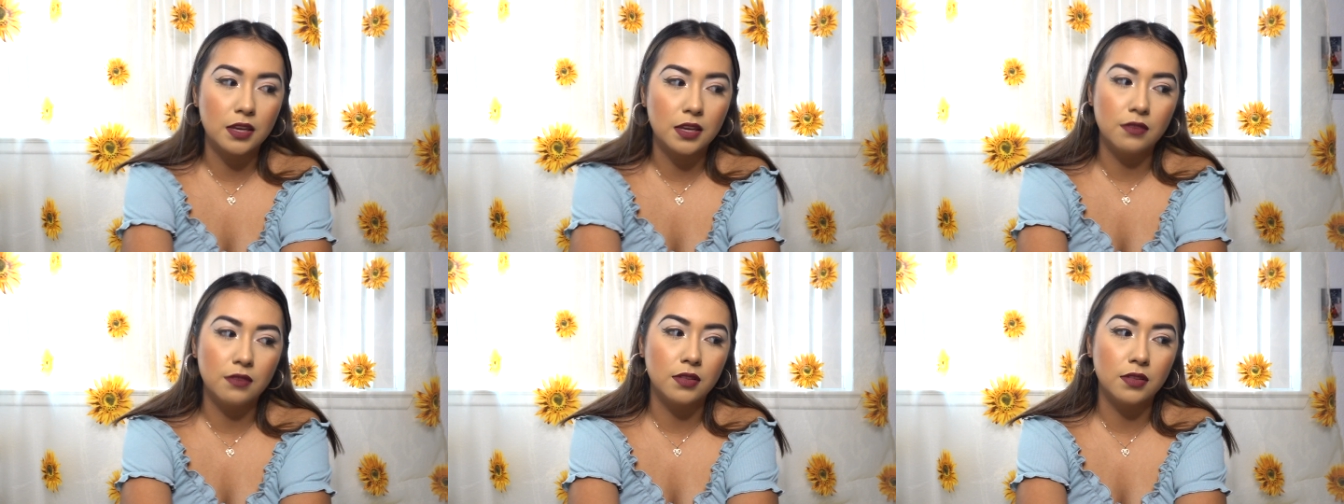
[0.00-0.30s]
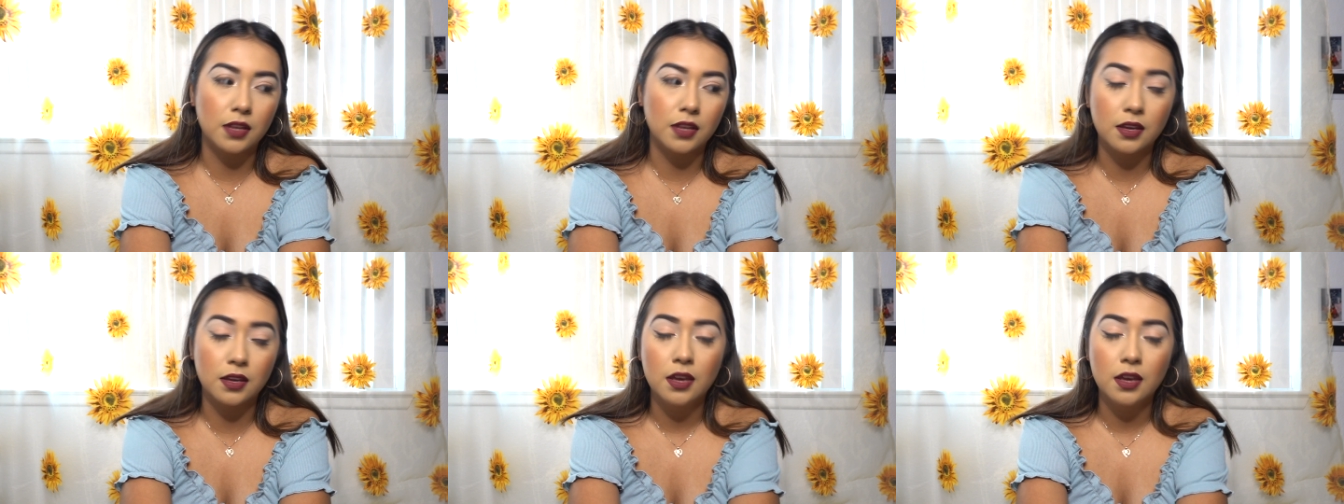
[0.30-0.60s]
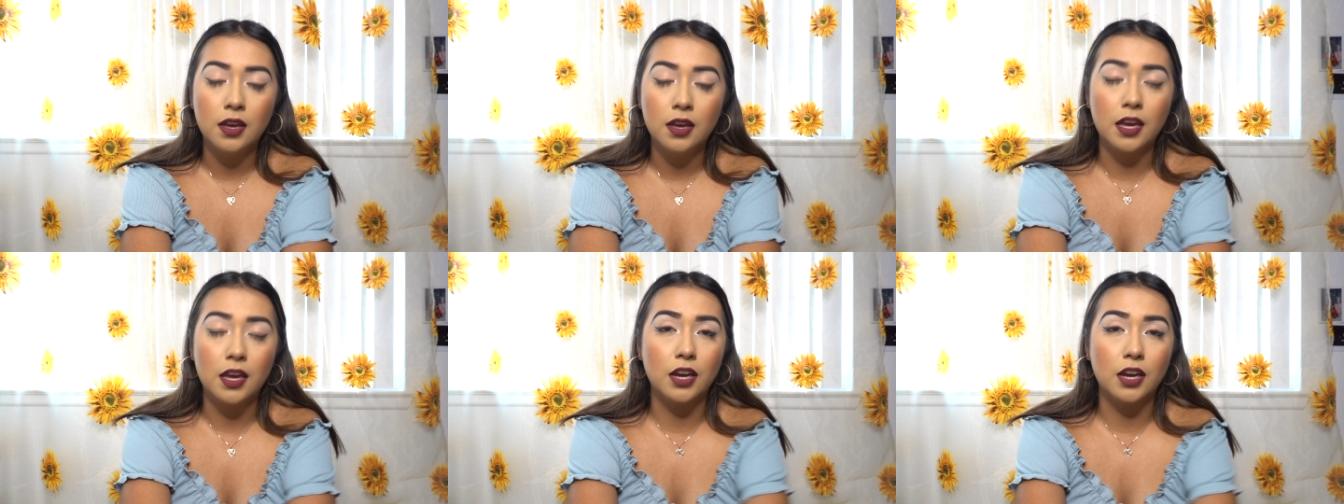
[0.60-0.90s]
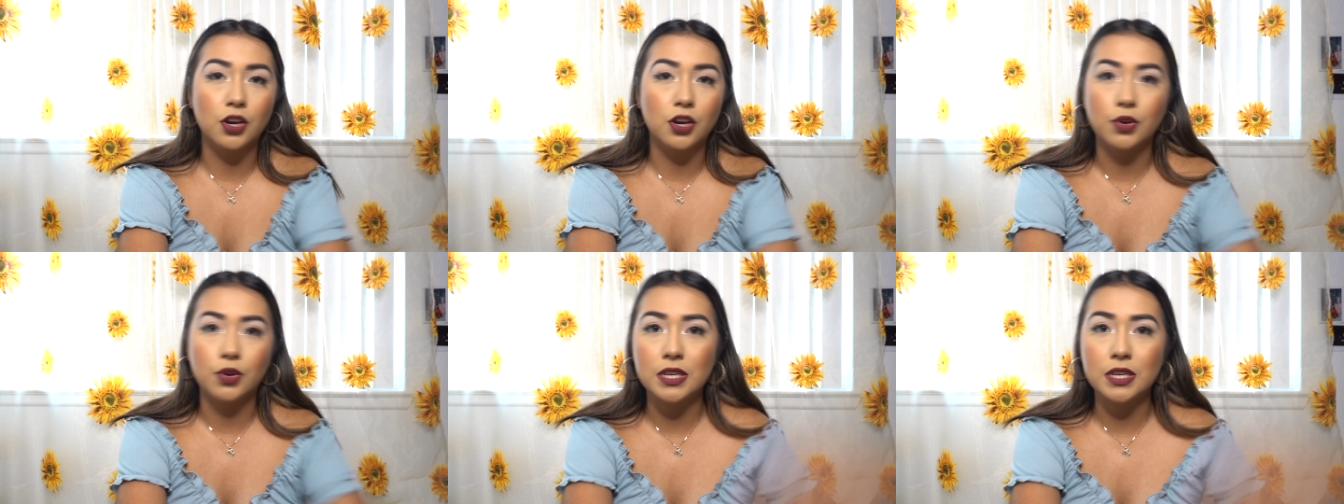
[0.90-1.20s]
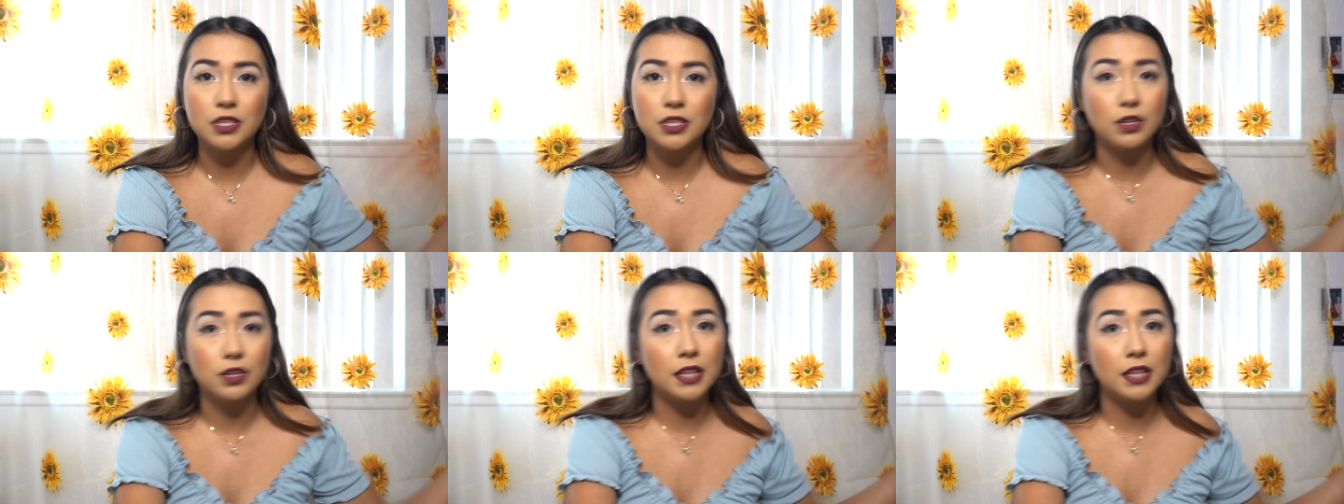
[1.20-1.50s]
even like
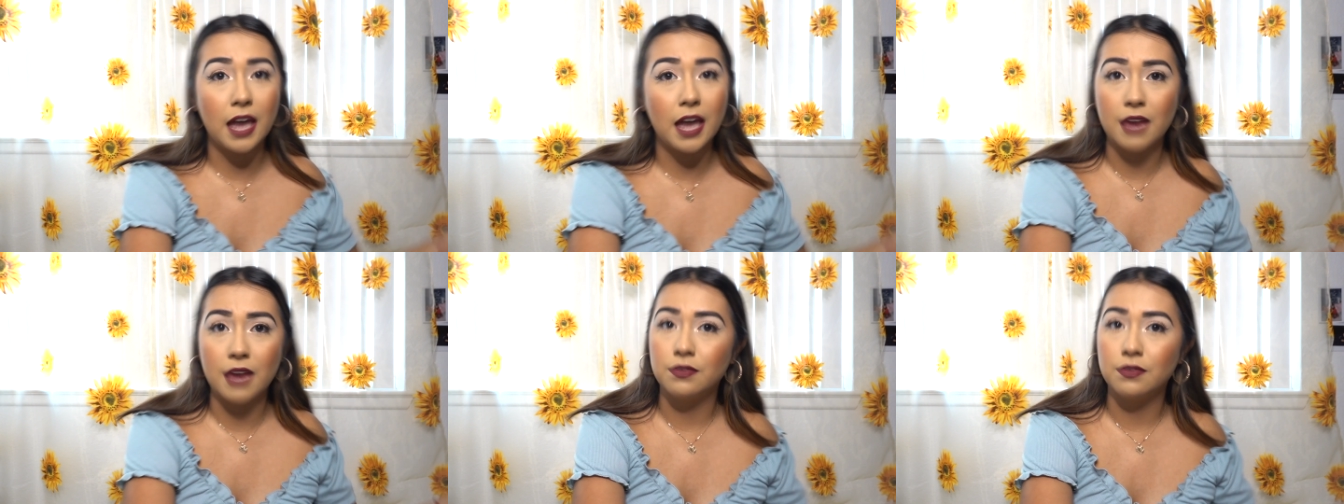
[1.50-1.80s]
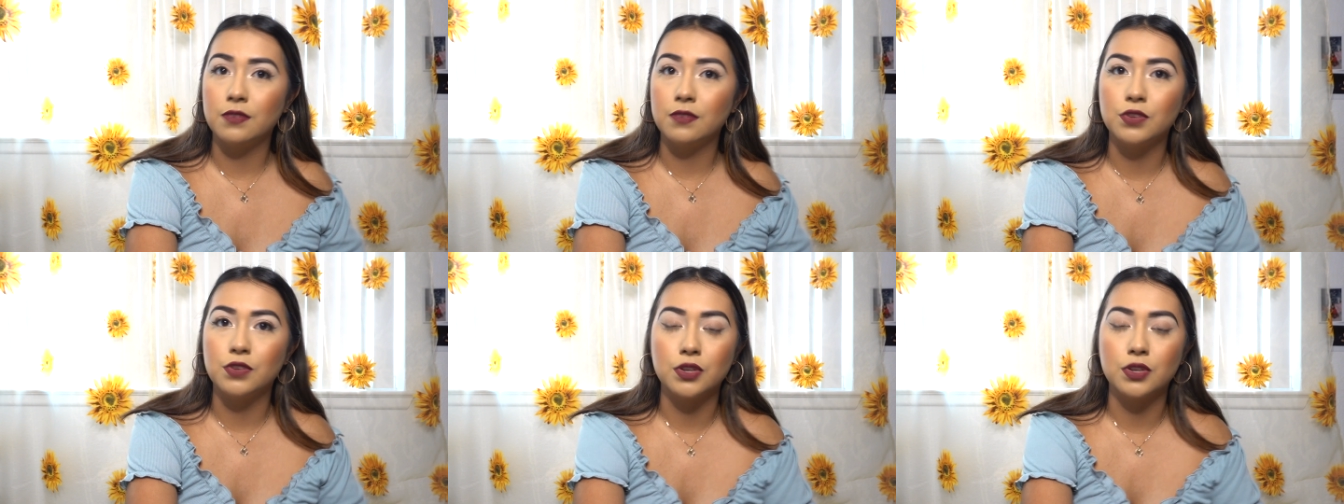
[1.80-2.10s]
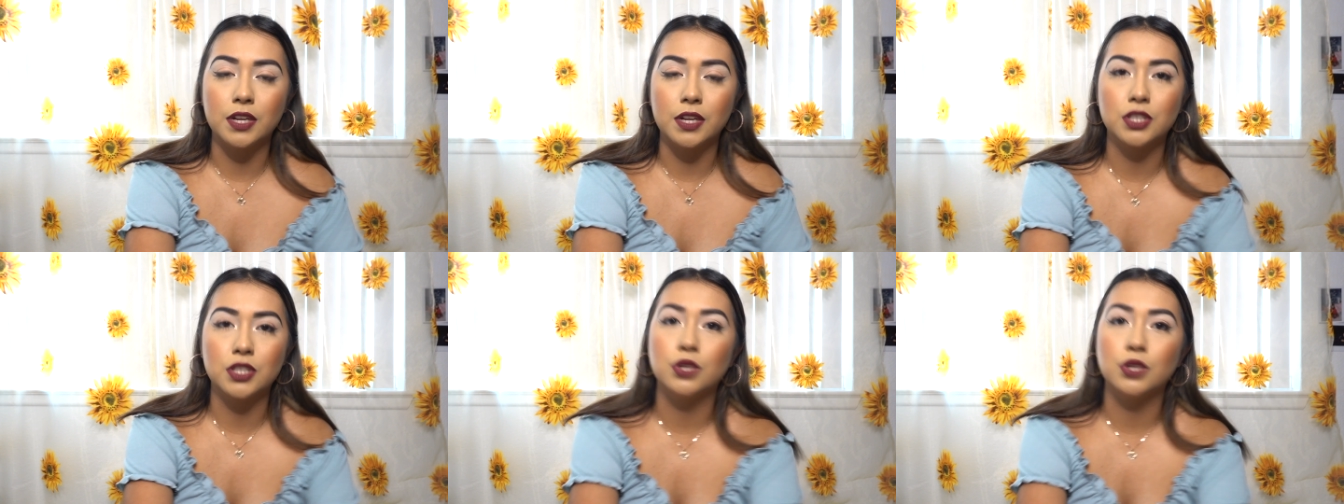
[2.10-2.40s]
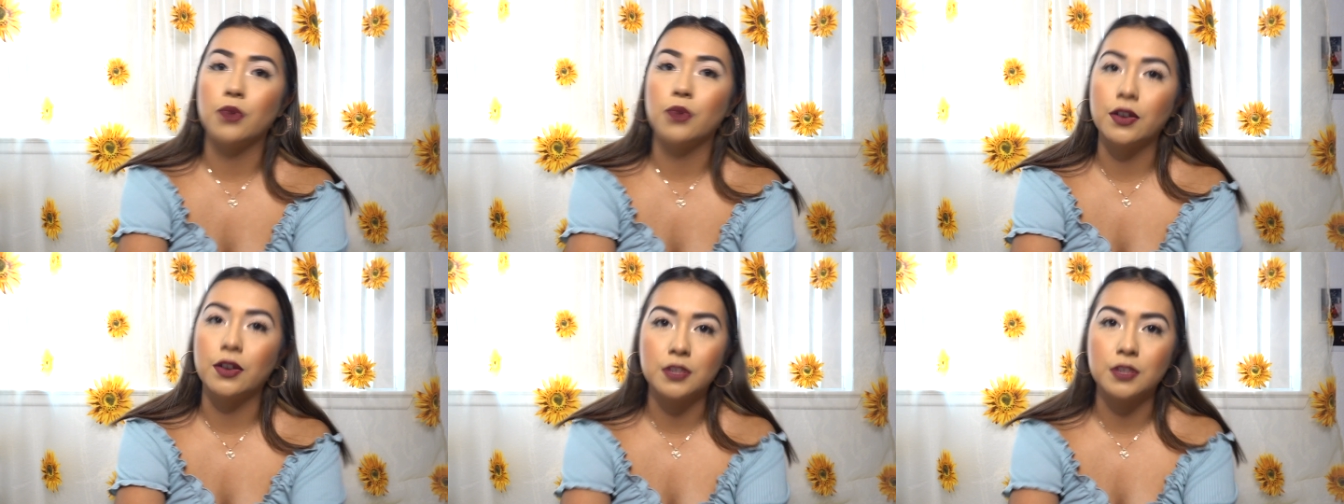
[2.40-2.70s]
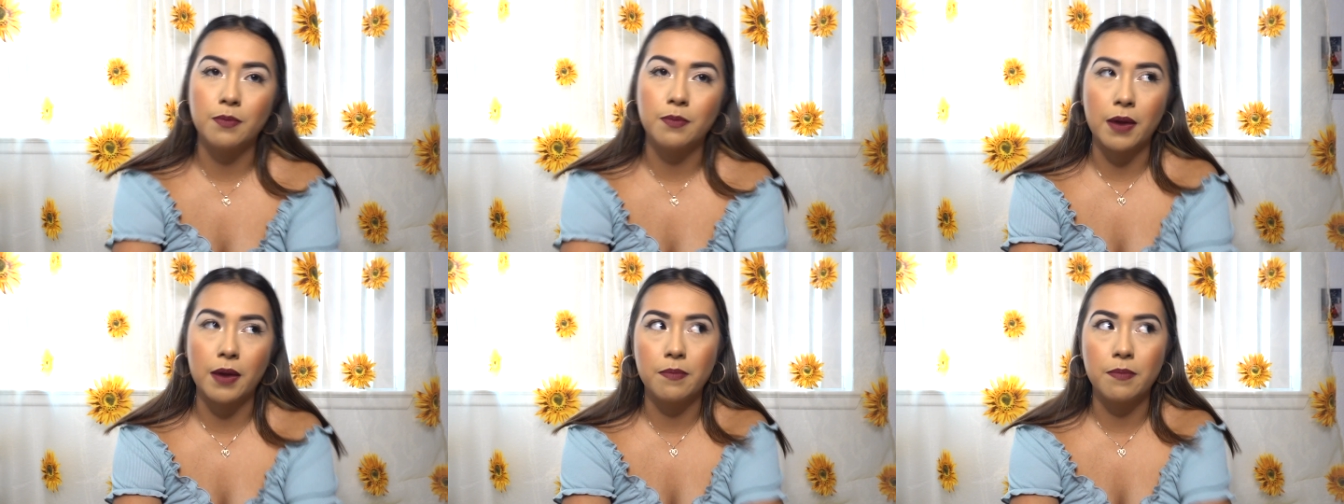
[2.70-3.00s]
increase your life if you're like
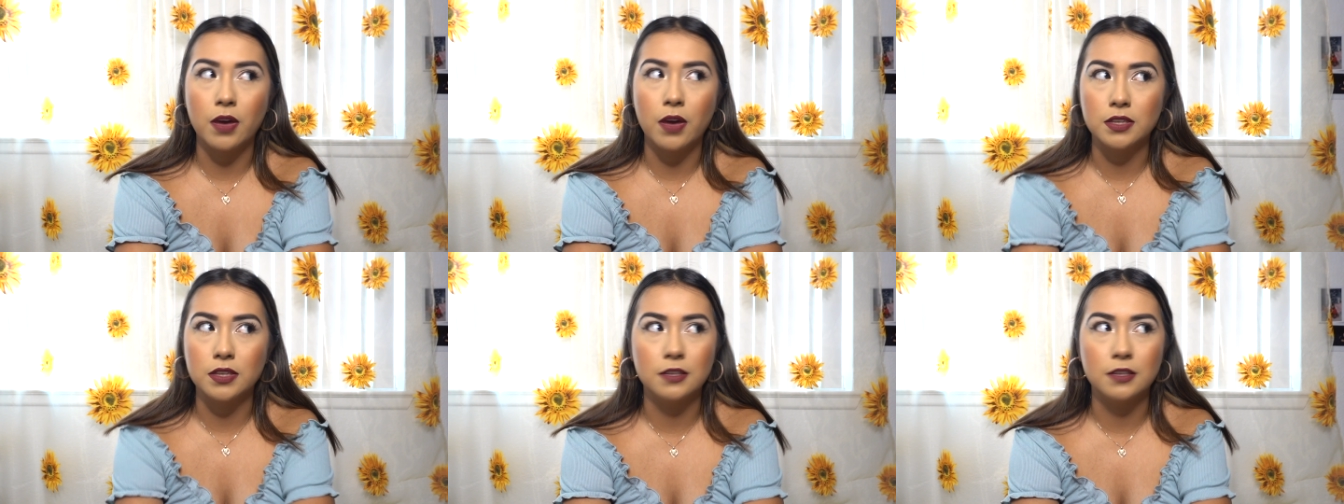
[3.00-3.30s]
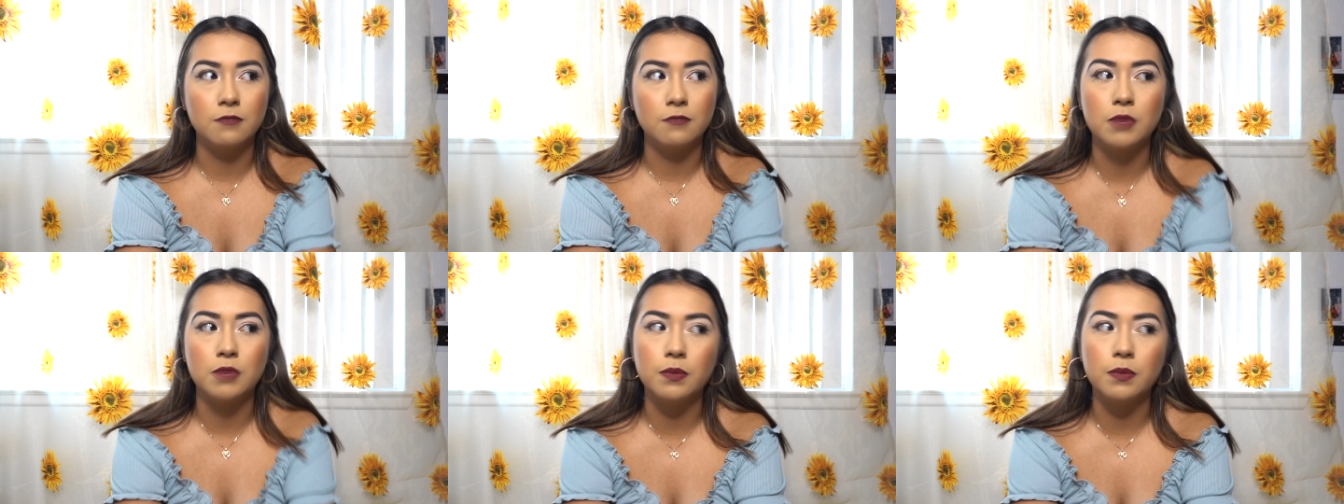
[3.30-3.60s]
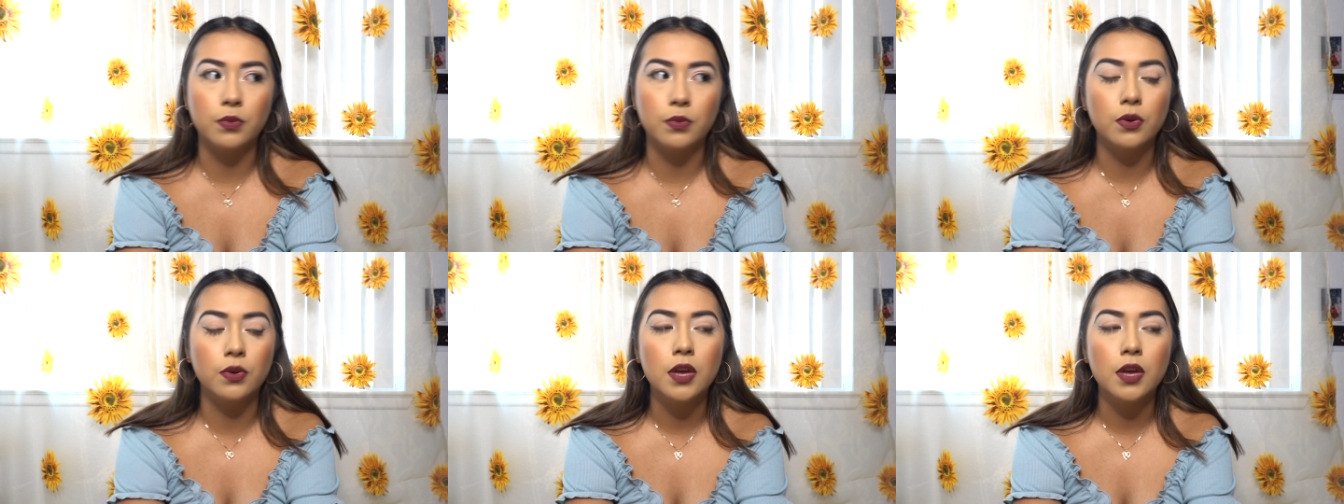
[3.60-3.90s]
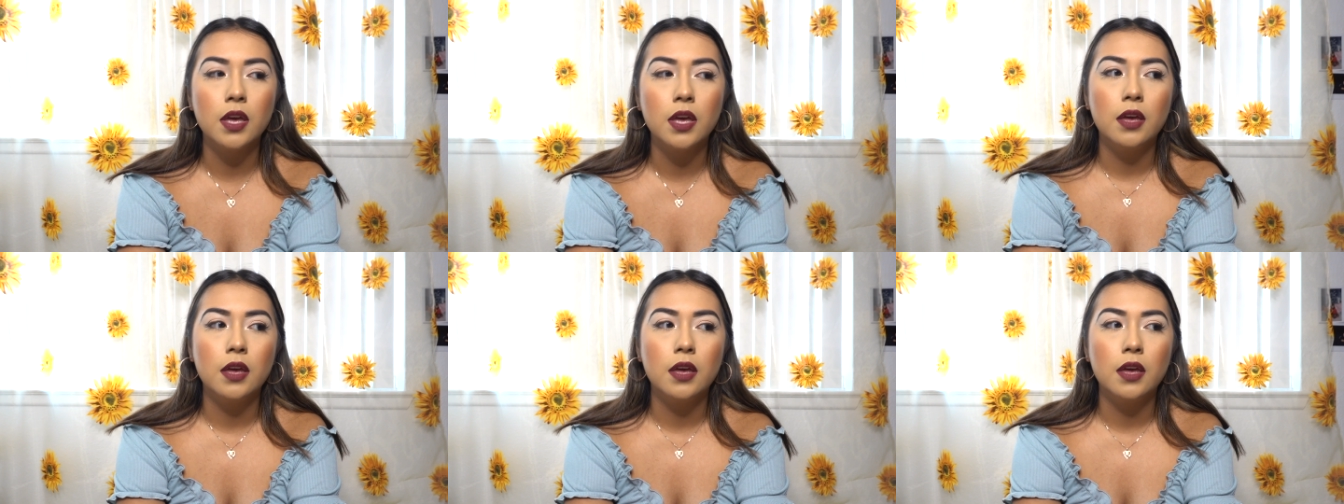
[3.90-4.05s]
surrounded by positive people.